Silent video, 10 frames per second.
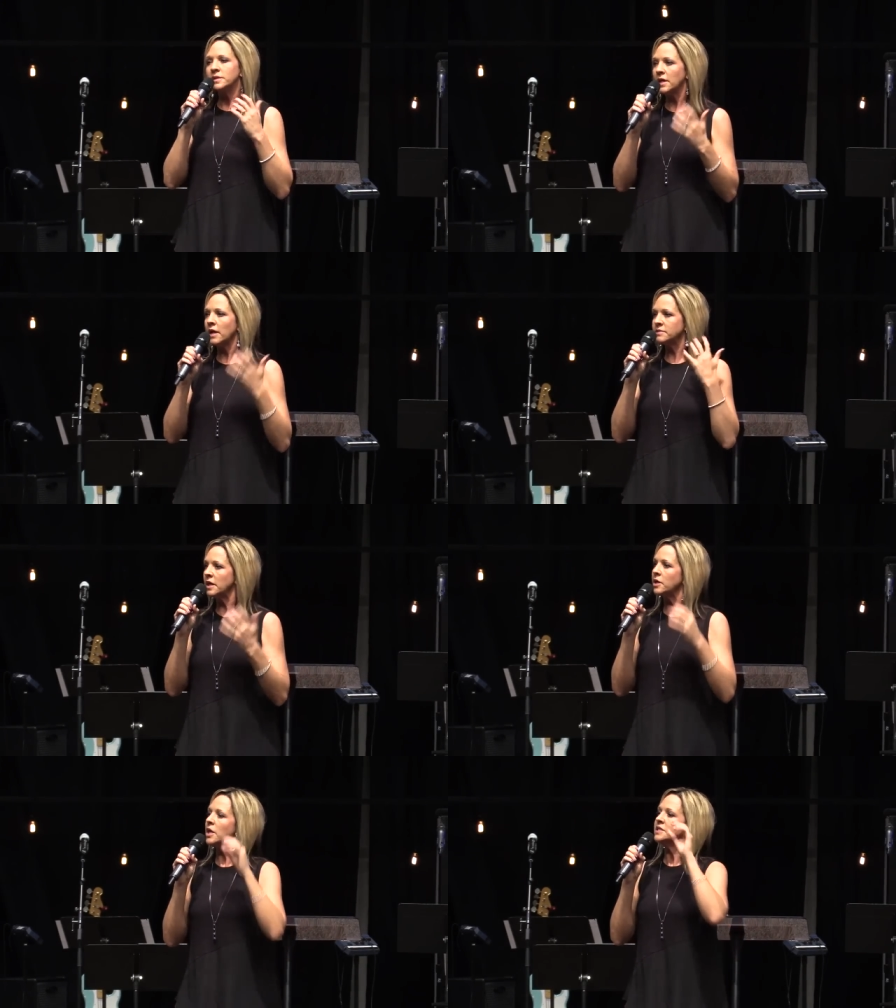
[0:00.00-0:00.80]
See, I'm
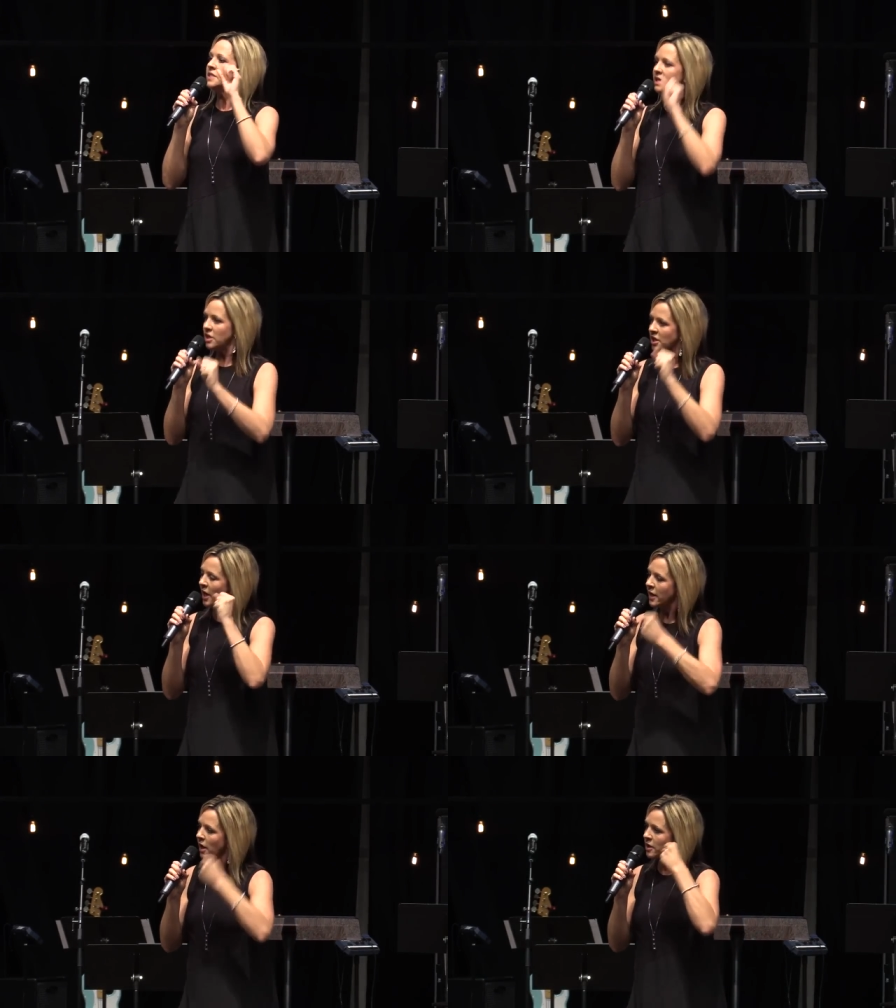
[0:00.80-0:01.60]
telling you, you
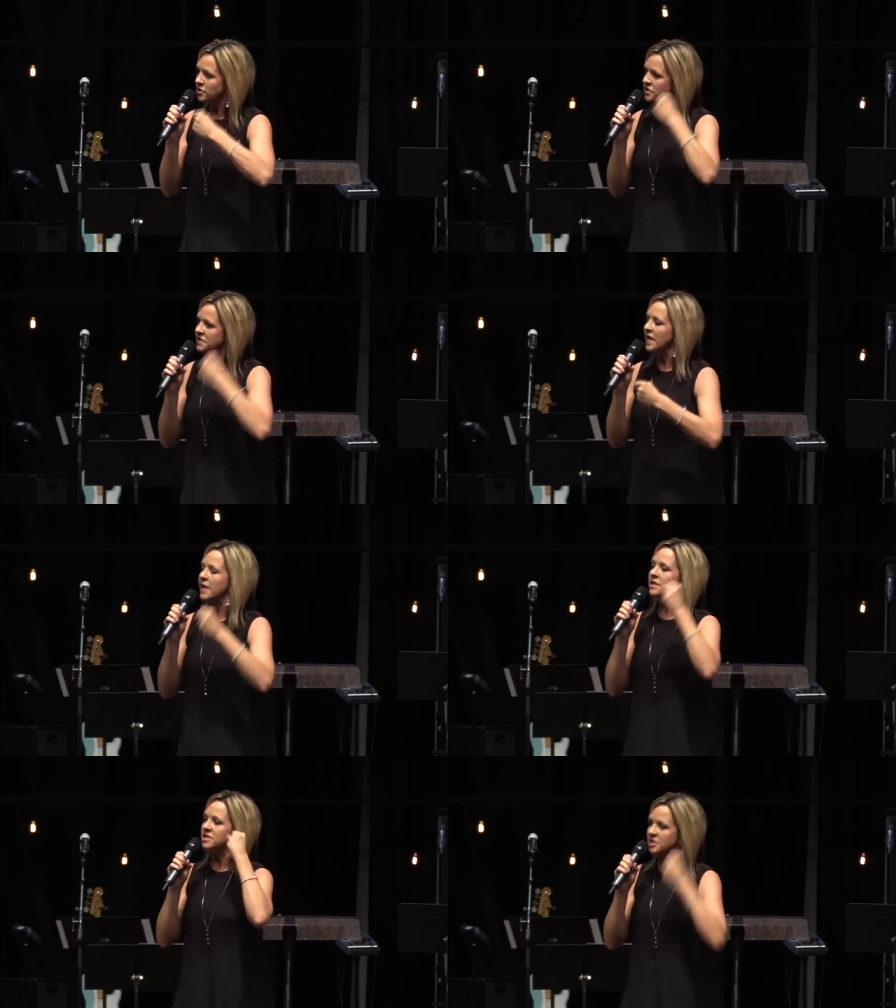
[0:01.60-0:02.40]
got to
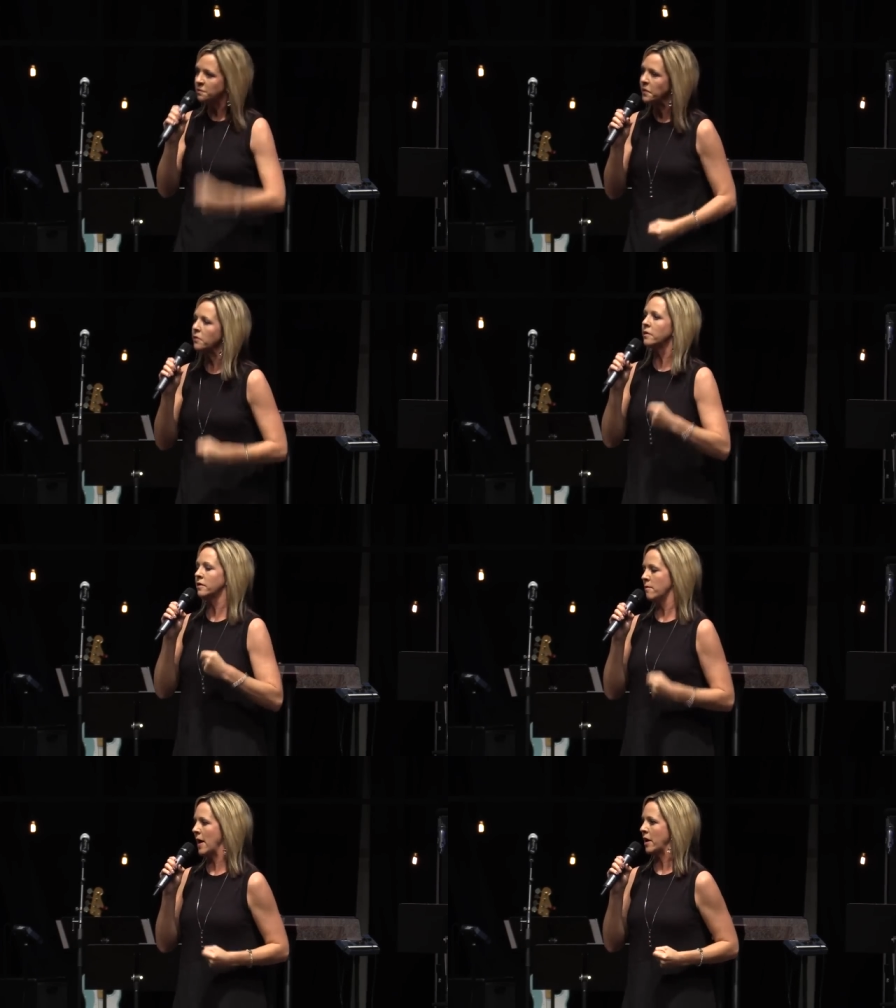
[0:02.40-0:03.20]
understand the spirit
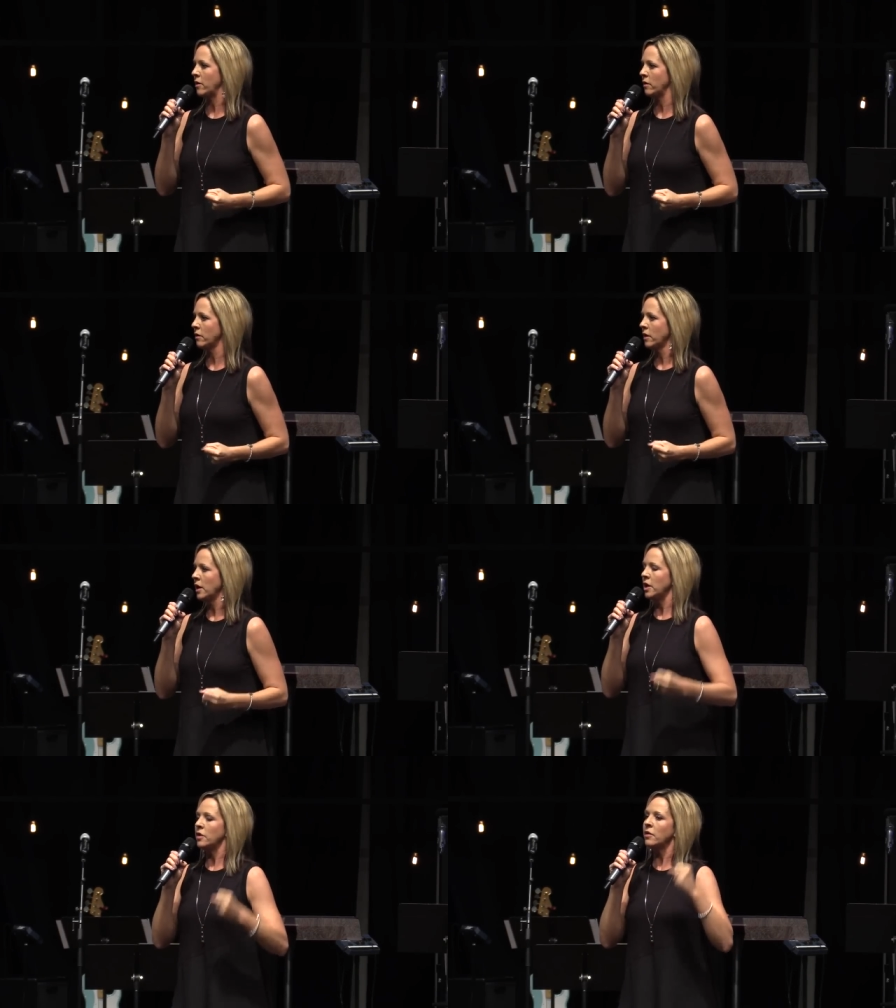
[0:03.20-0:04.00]
of the matter.
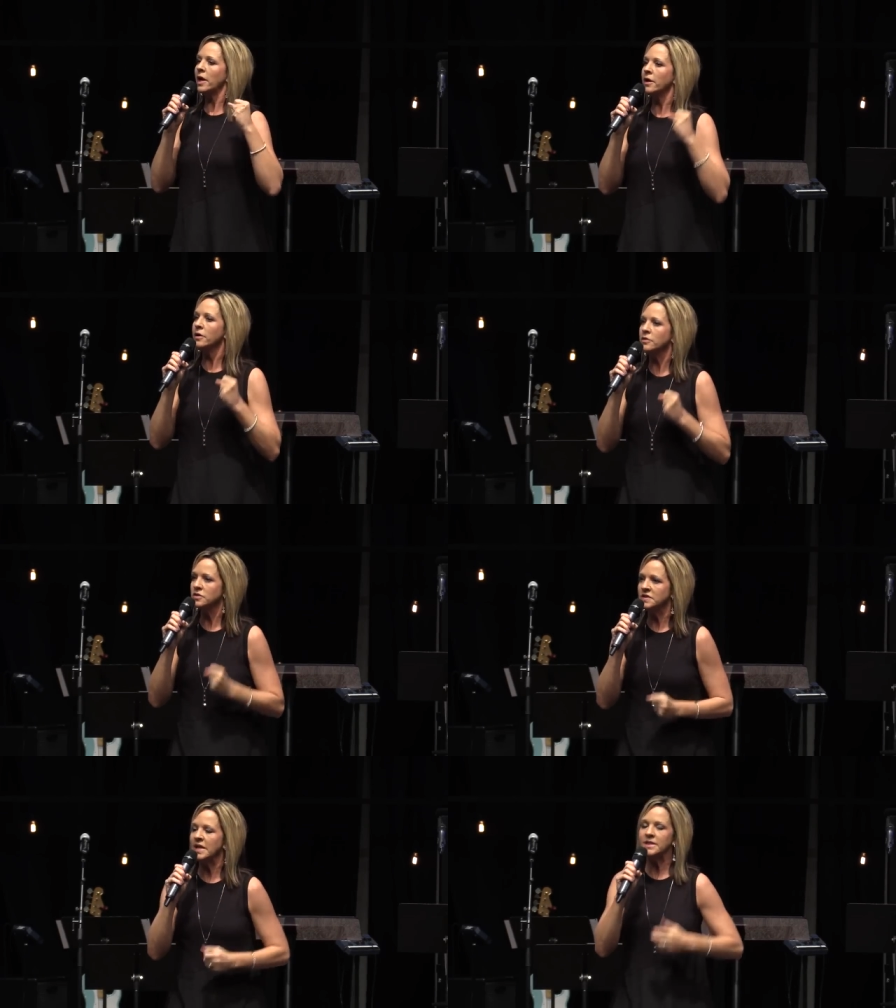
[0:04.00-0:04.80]
You got to
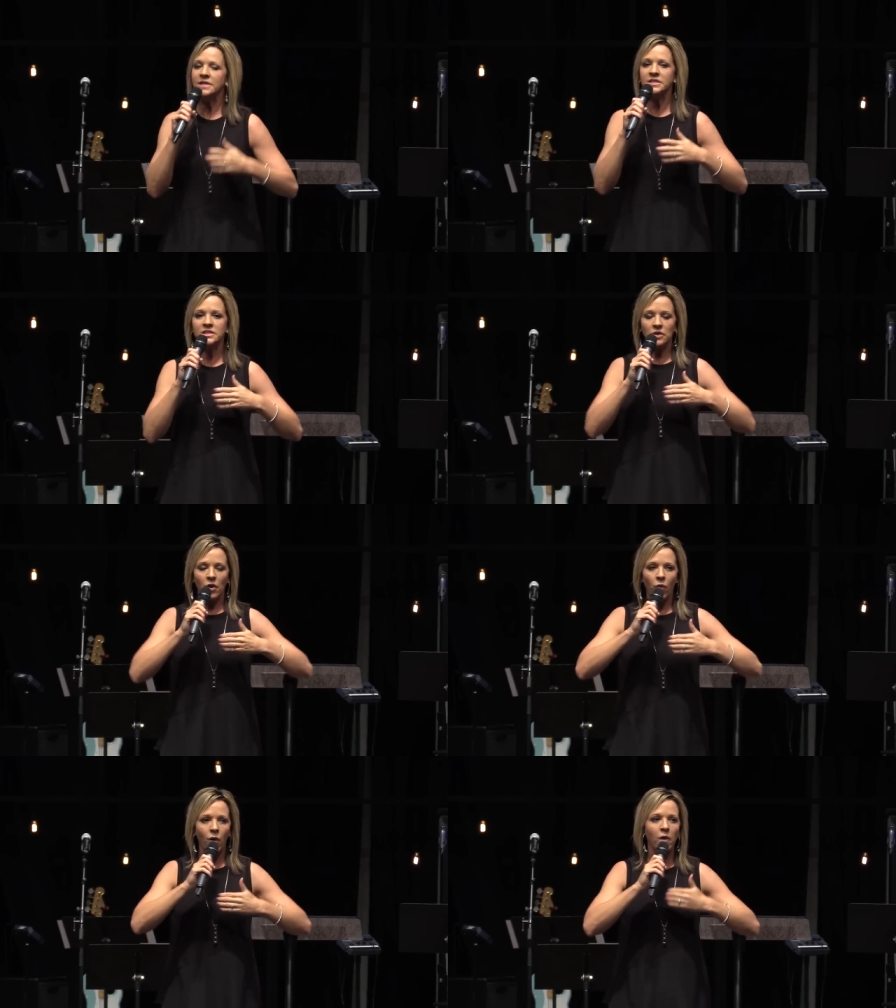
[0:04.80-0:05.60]
understand this is
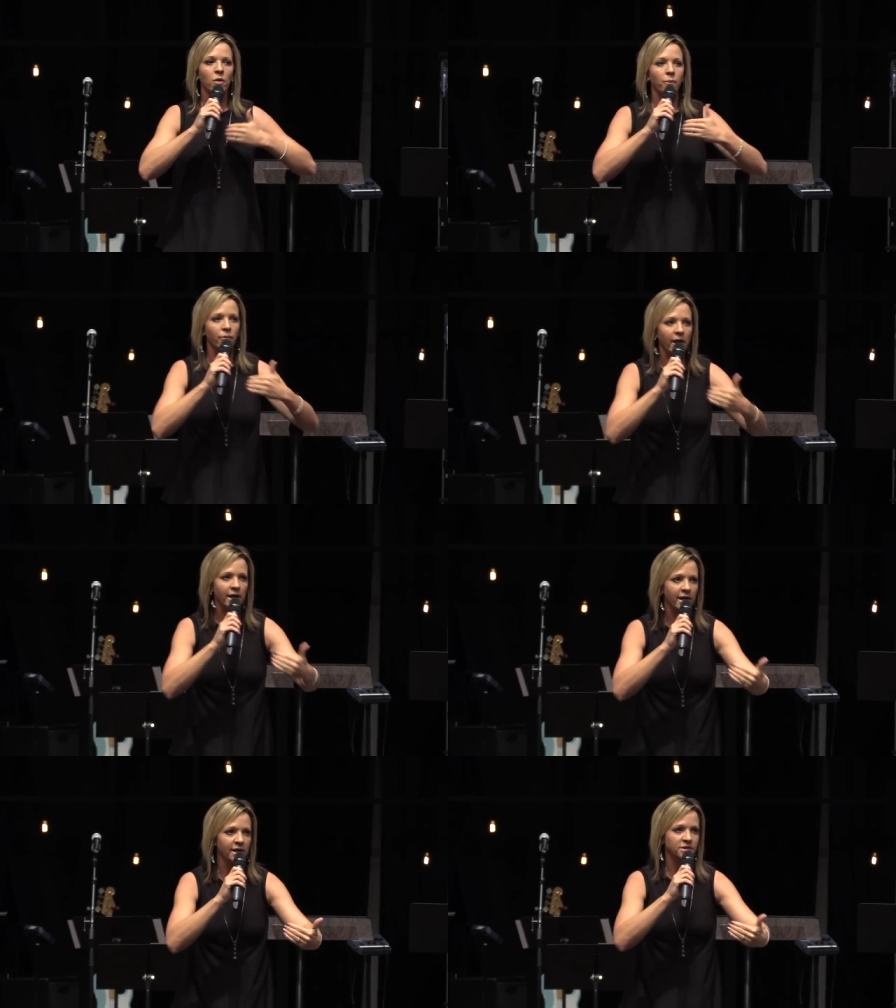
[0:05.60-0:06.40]
what we're
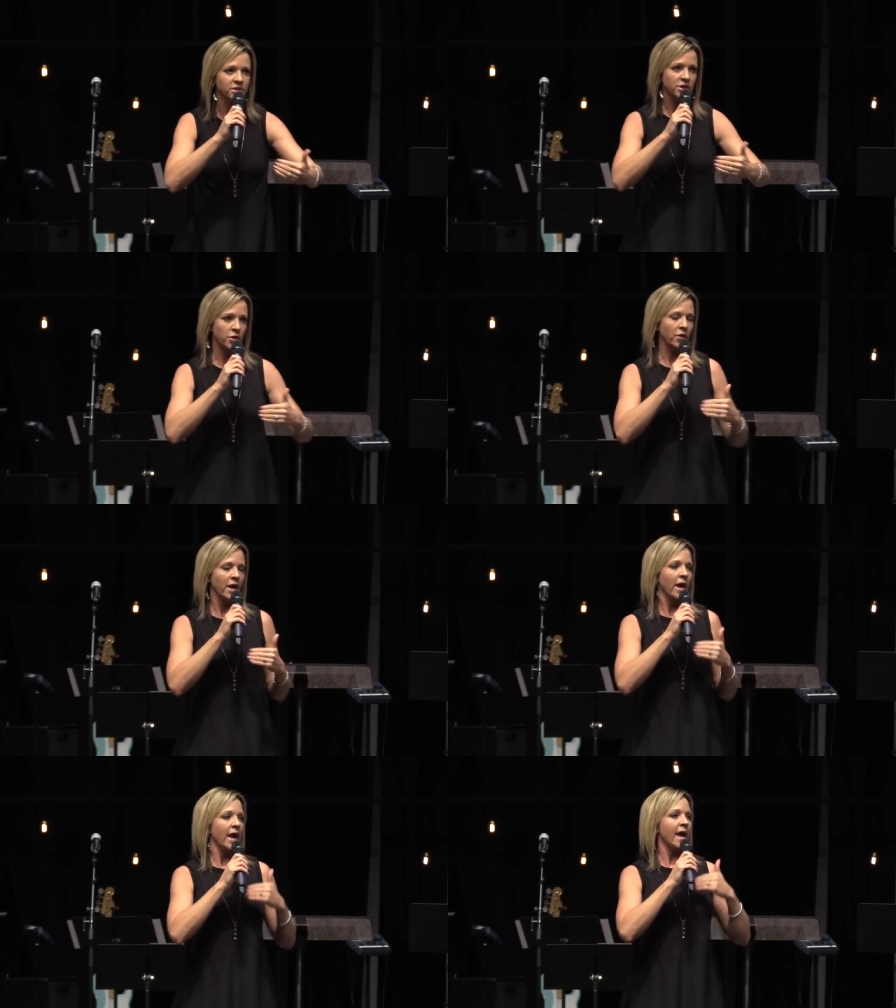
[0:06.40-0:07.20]
praying into.
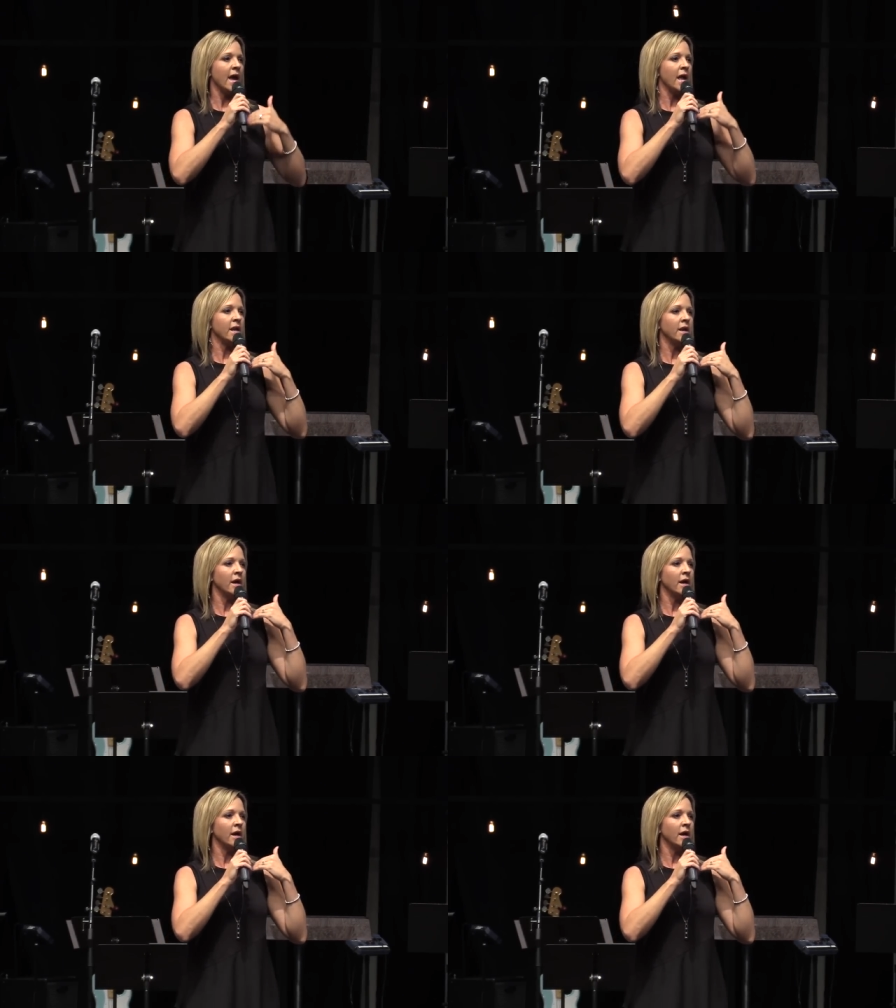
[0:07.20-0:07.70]
And